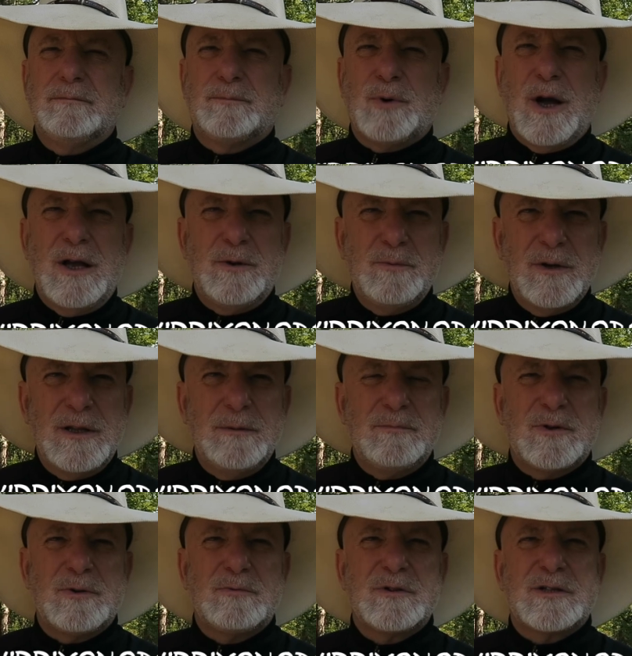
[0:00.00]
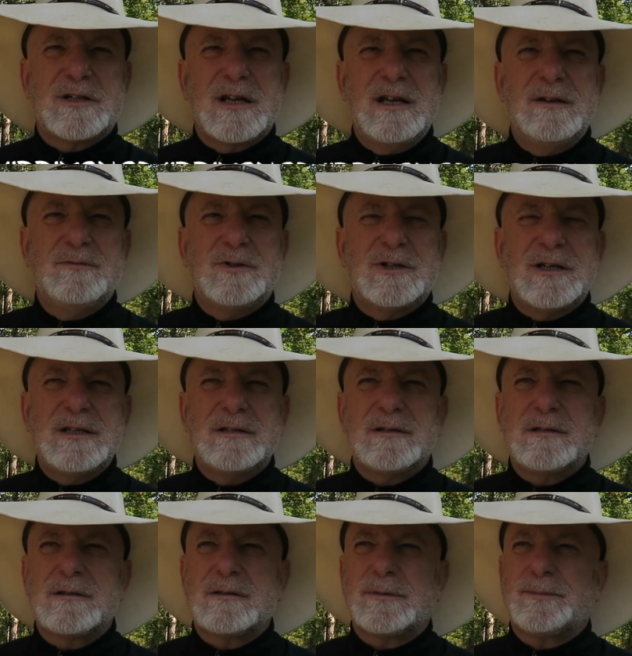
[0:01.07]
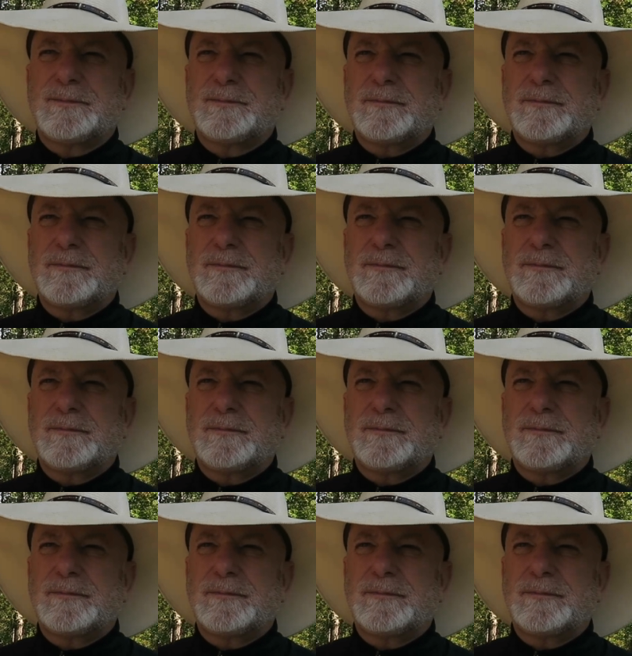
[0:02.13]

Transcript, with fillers: prayed with him to receive Jesus.